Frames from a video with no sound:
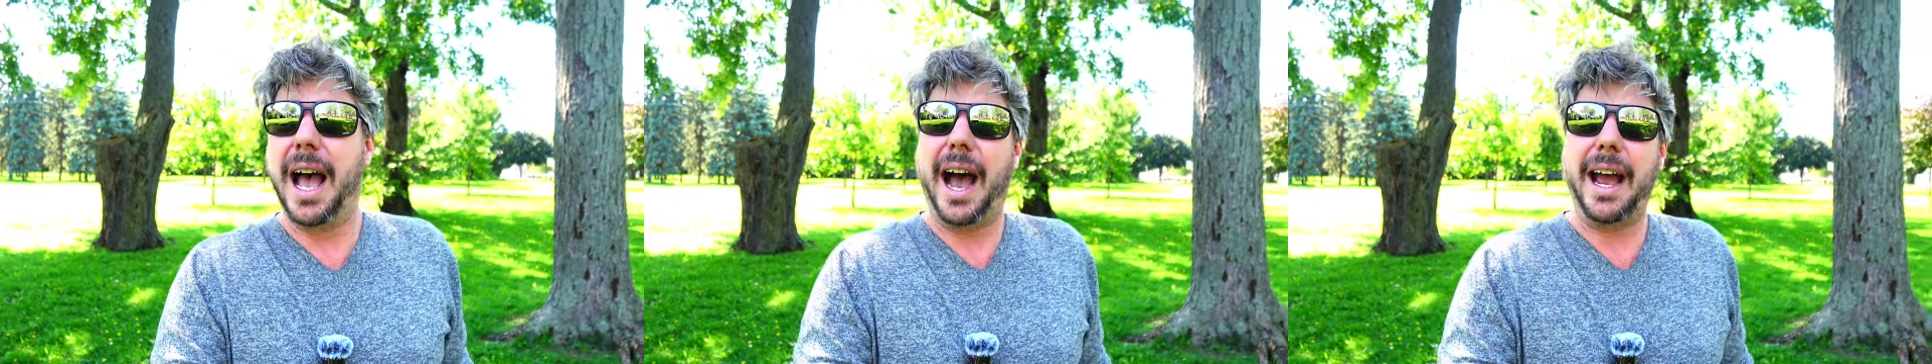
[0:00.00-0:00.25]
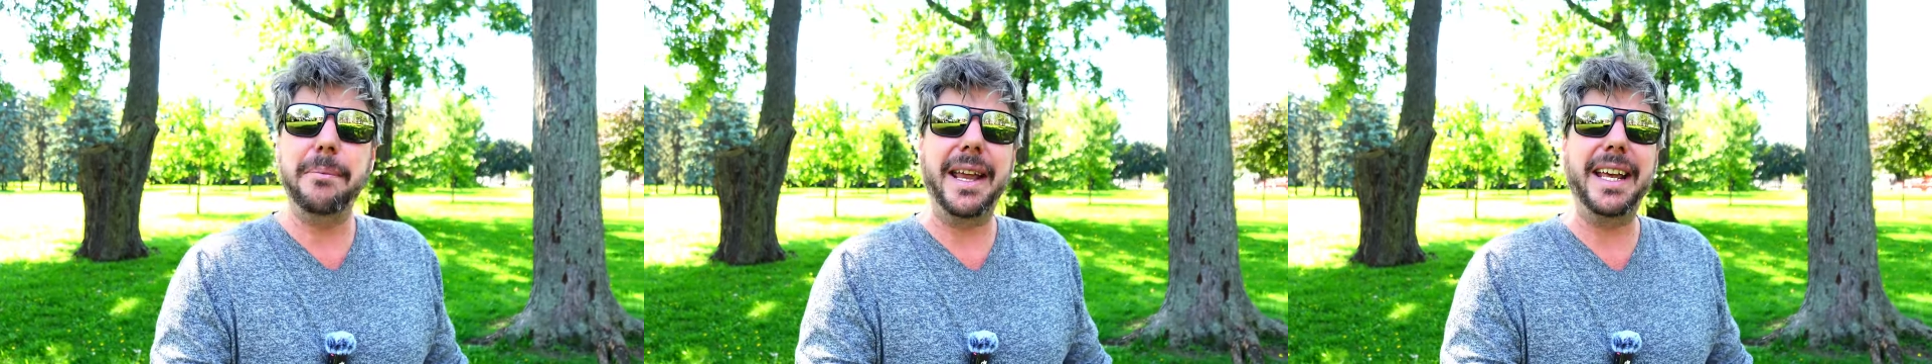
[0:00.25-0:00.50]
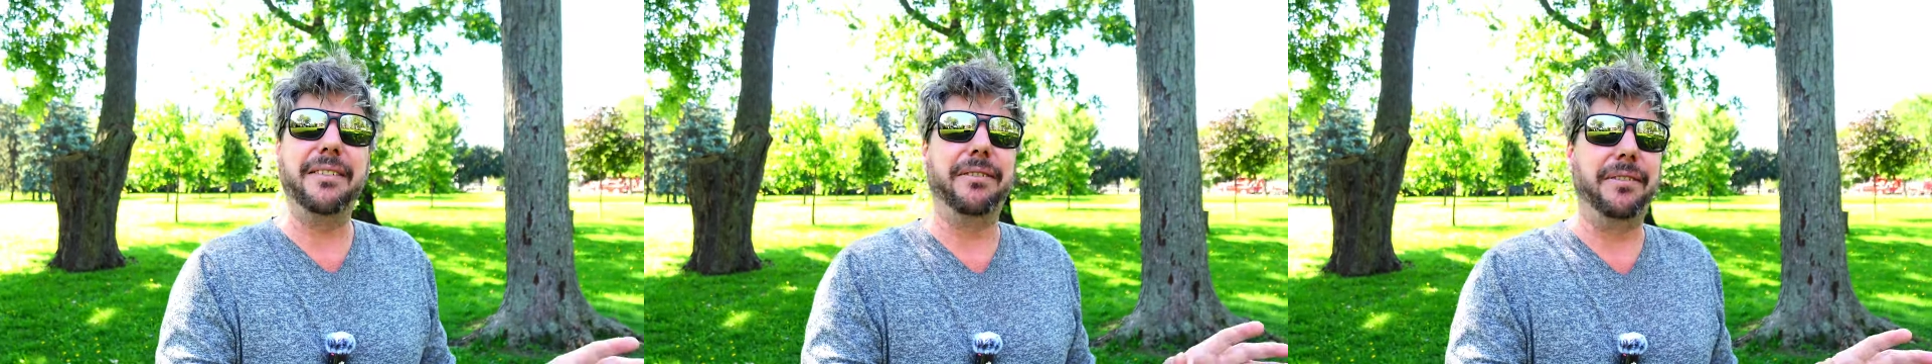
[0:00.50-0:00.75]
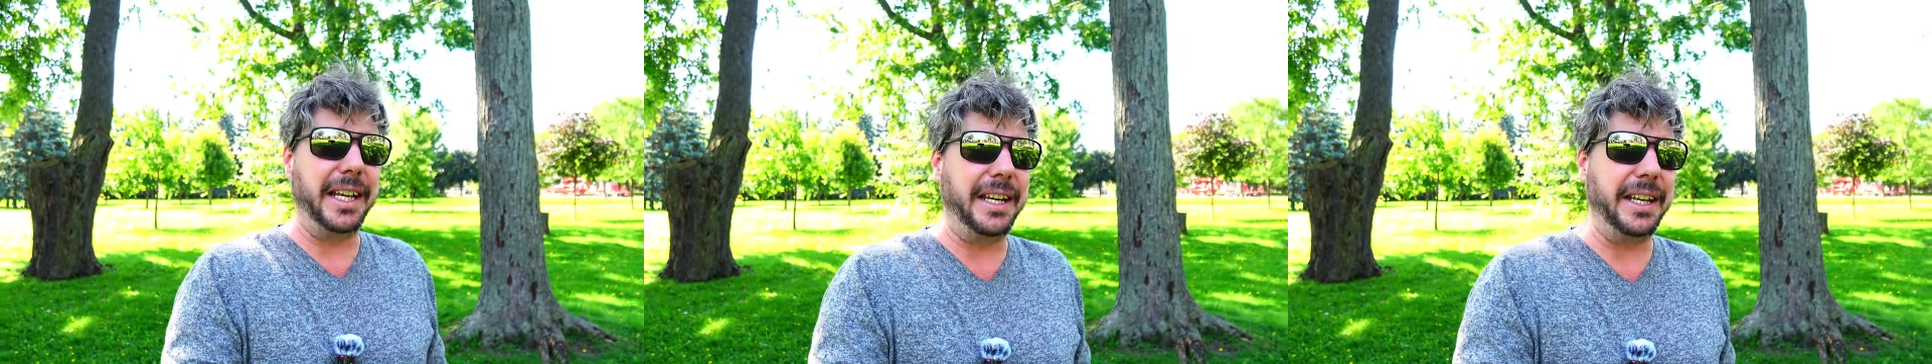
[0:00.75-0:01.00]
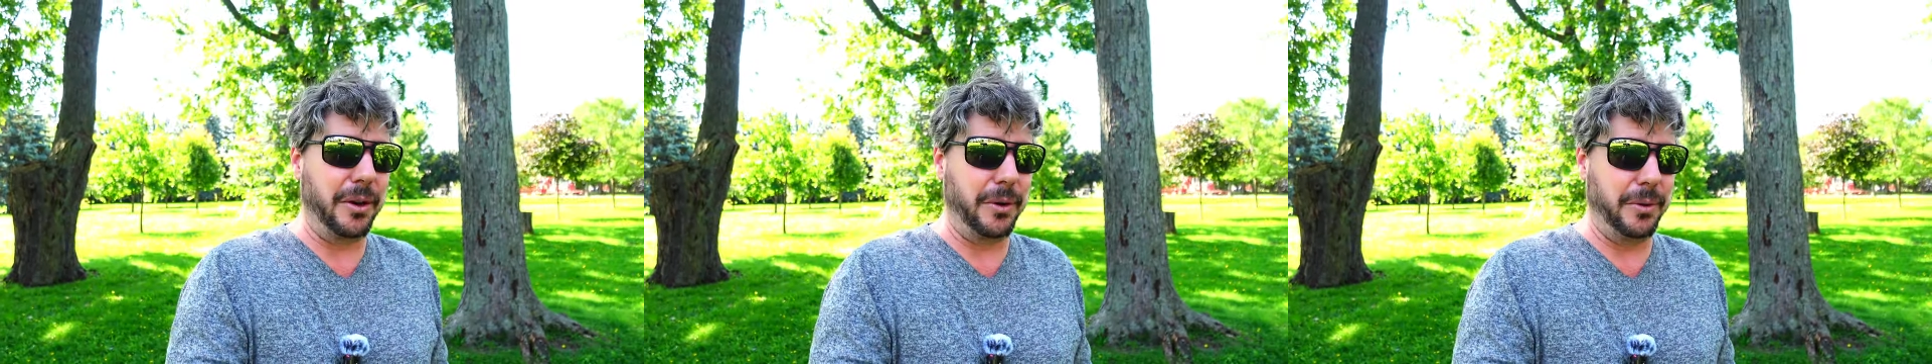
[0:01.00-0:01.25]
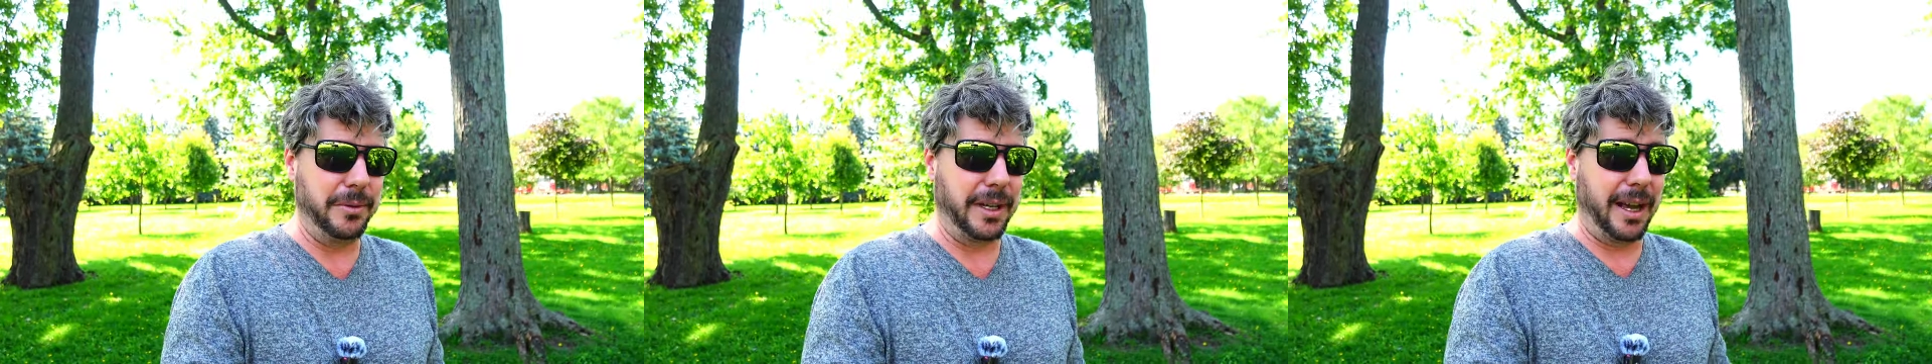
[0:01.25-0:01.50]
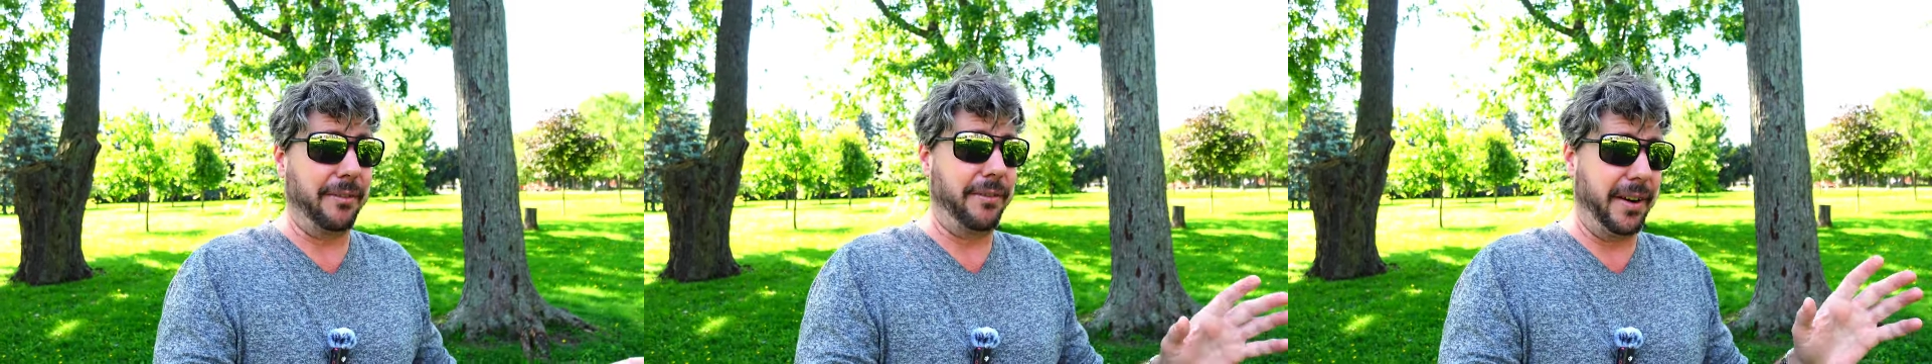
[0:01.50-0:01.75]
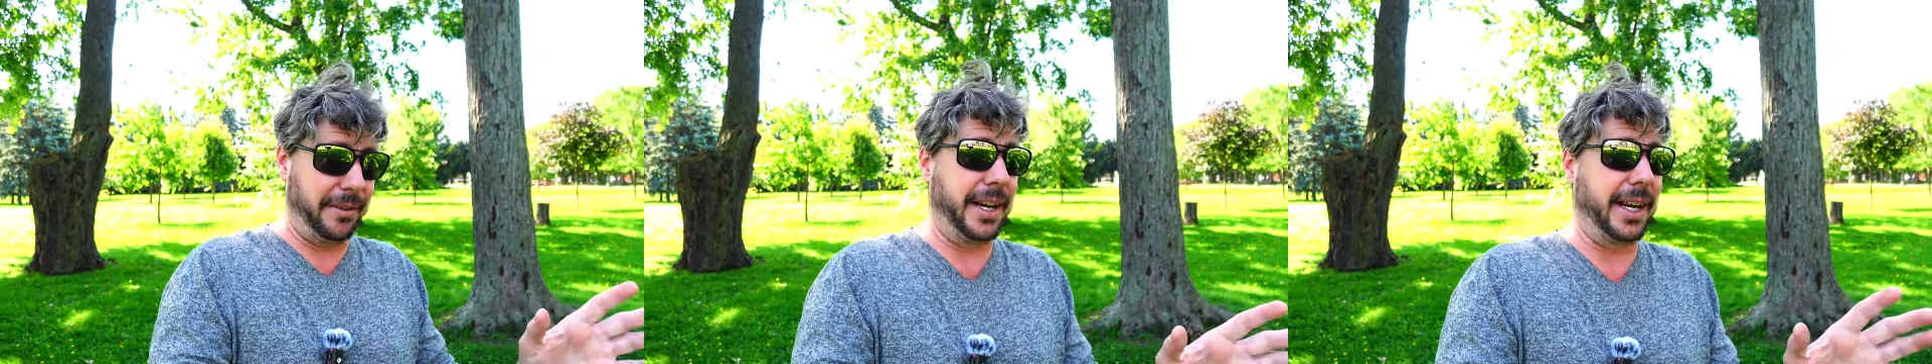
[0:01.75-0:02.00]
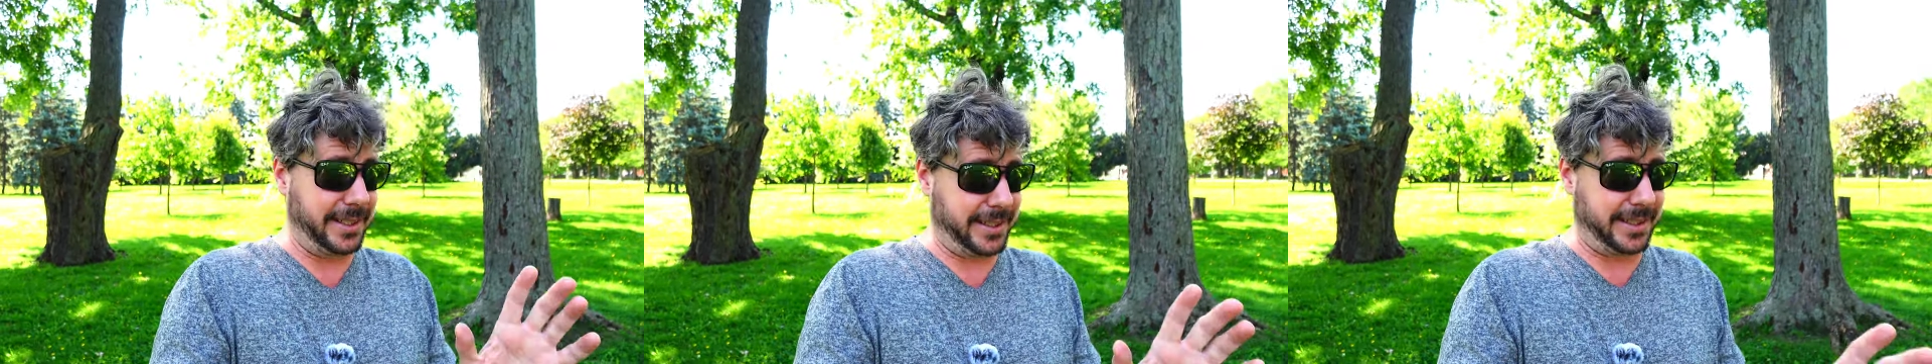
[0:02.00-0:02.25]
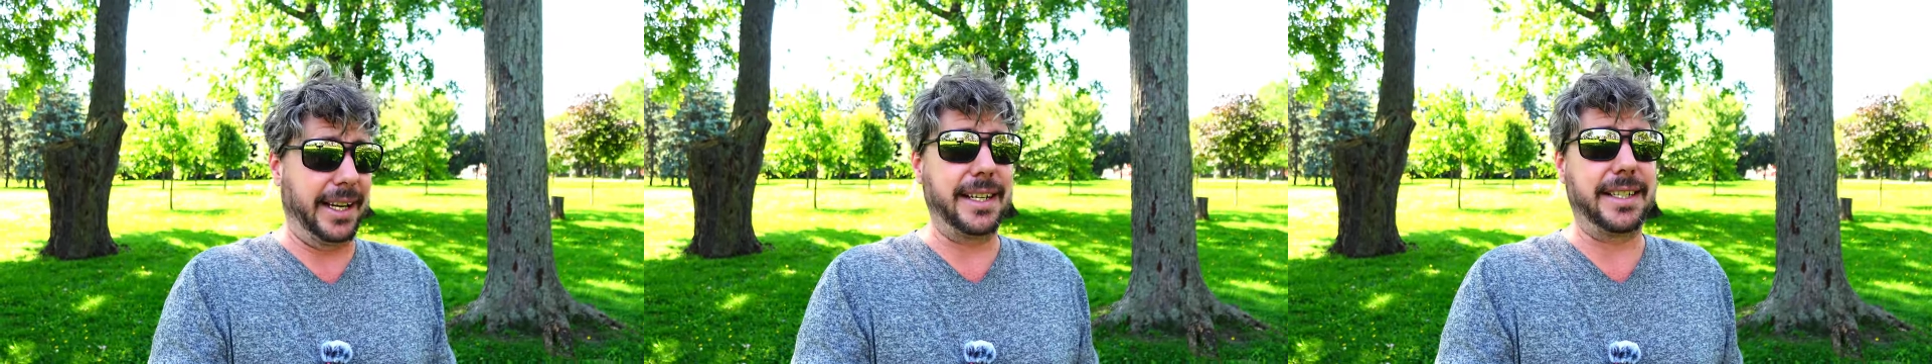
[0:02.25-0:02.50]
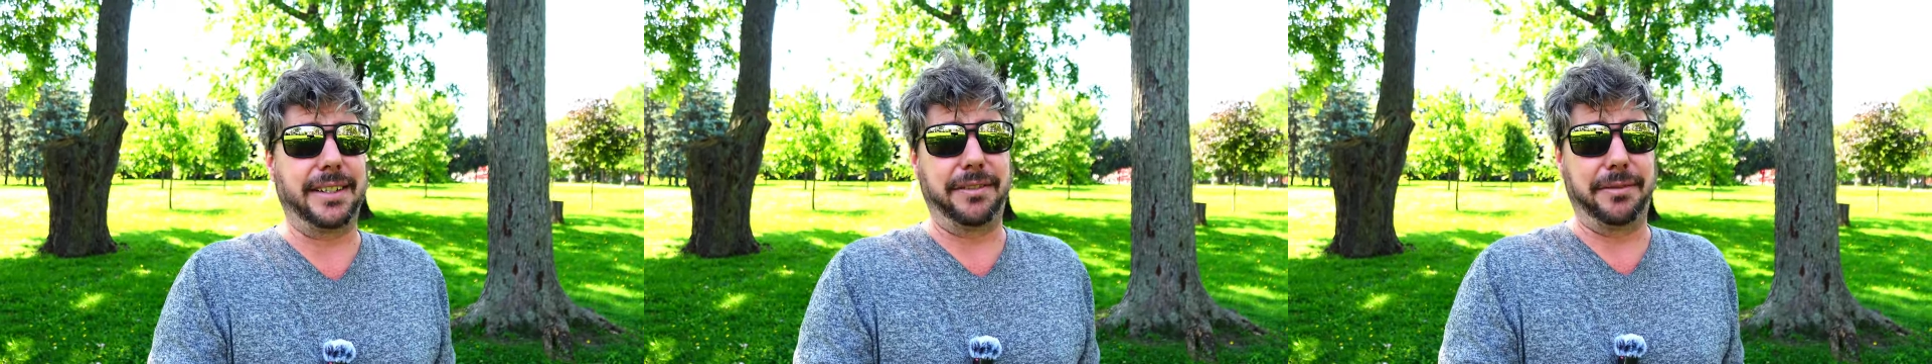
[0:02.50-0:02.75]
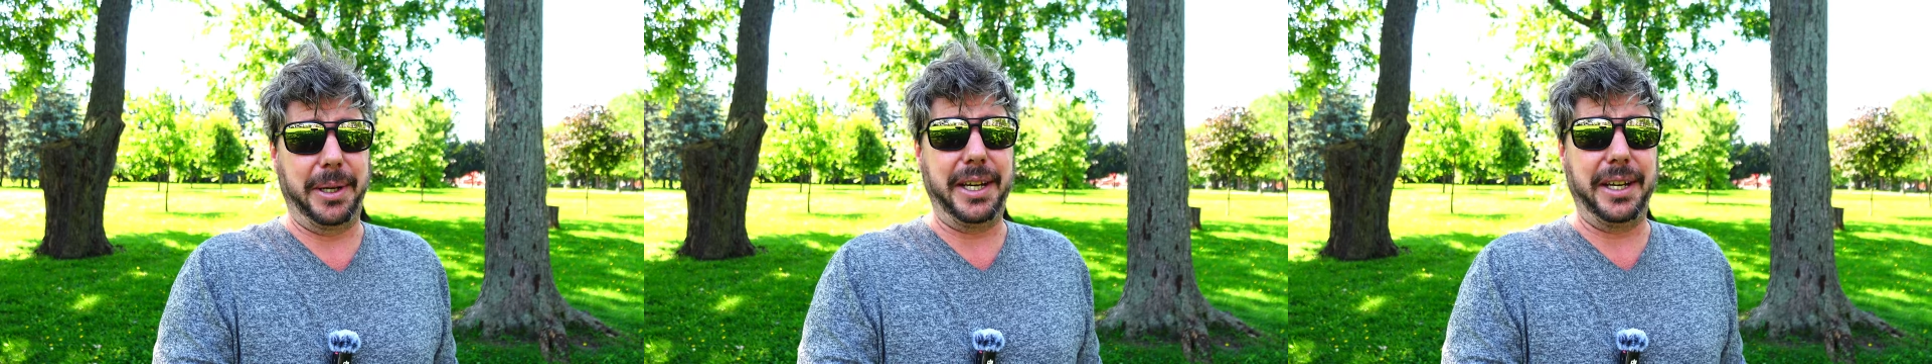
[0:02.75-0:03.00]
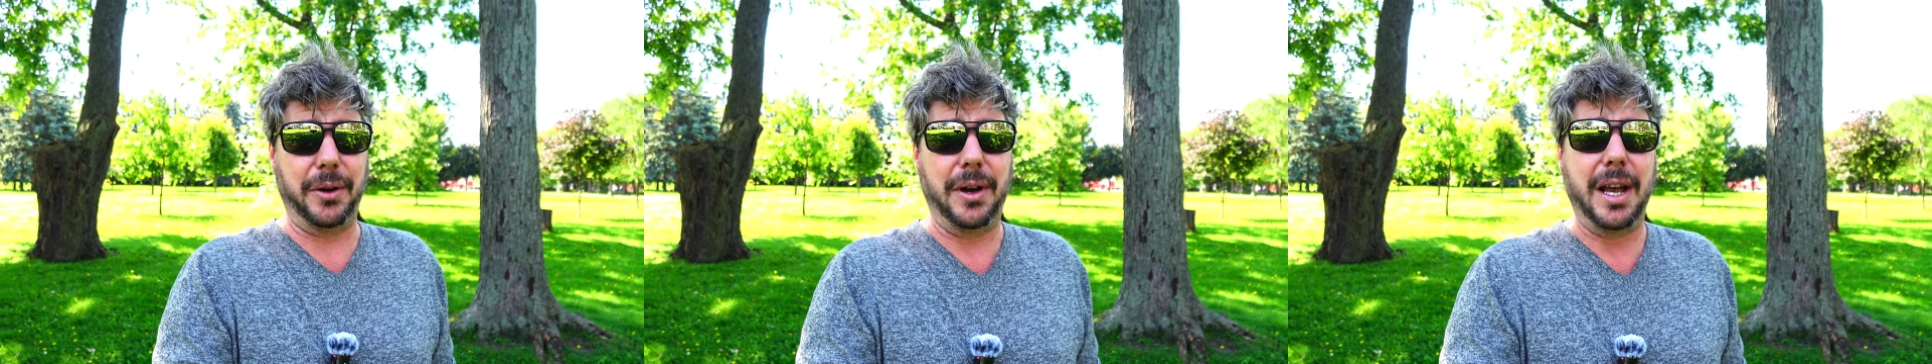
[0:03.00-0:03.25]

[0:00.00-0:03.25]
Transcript: I made a video, a very extensive video,